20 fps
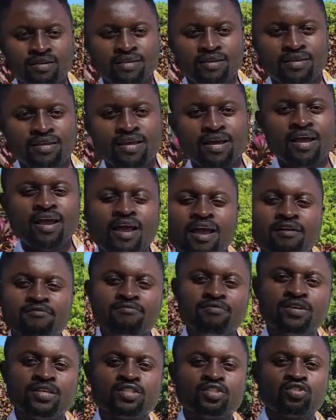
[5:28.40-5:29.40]
yeah
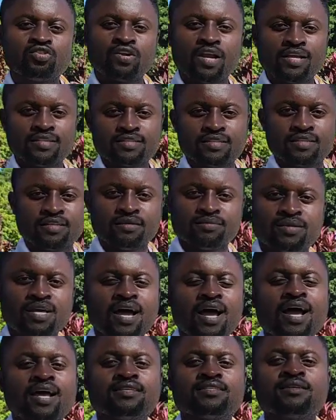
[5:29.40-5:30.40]
every transcript
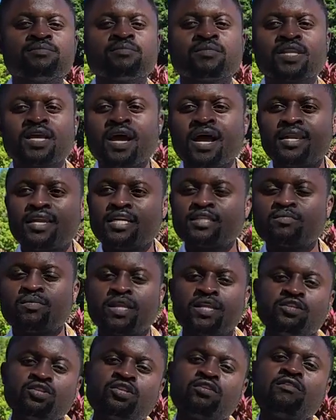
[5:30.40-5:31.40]
has an
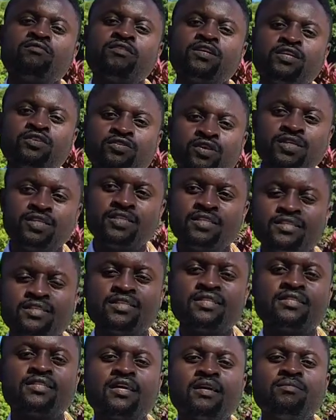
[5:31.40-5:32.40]
explanation of a grading
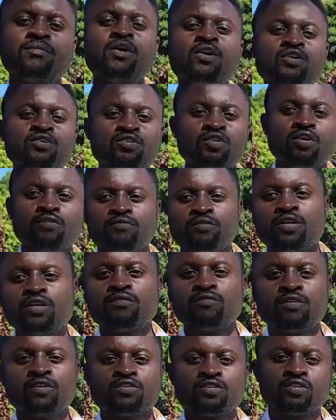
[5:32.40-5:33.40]
system so if you
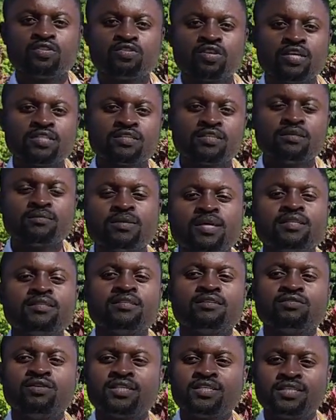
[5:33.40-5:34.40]
give us your transcript and the
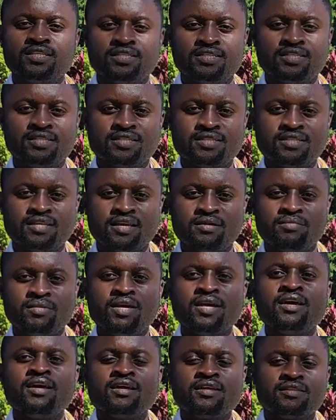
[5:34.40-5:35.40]
grading system
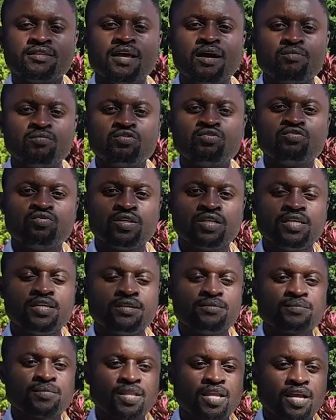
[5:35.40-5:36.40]
that would really
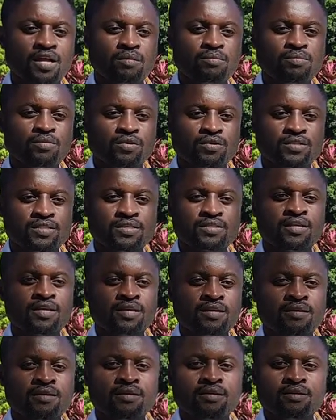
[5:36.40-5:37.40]
help us
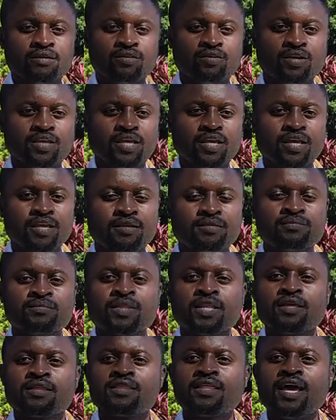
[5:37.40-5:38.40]
okay
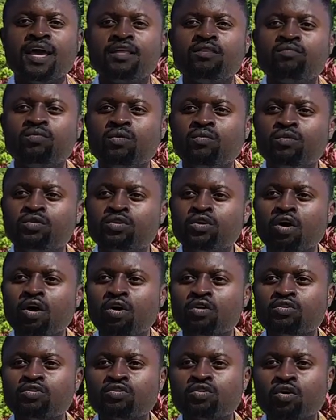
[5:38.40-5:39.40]
then we would
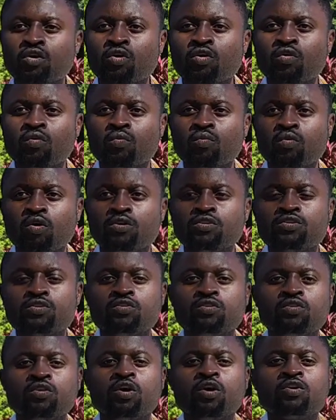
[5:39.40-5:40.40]
also want
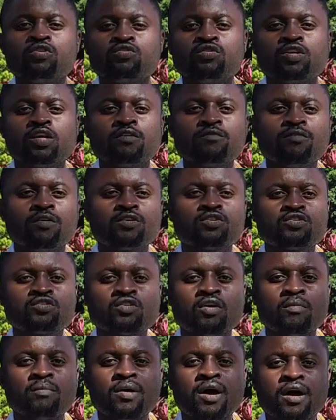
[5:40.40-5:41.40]
you to give us
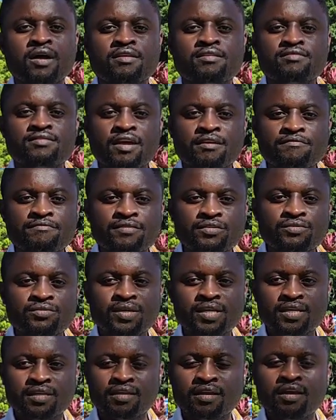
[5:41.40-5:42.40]
some
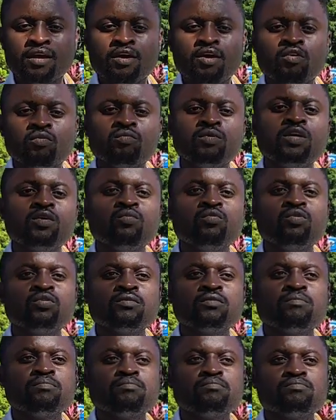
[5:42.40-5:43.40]
referee we would
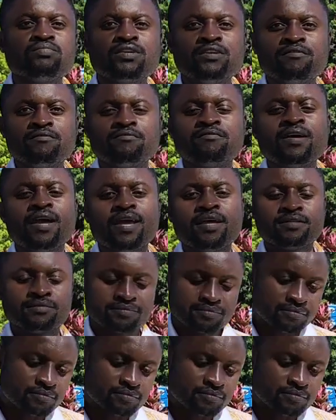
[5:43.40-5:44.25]
prefer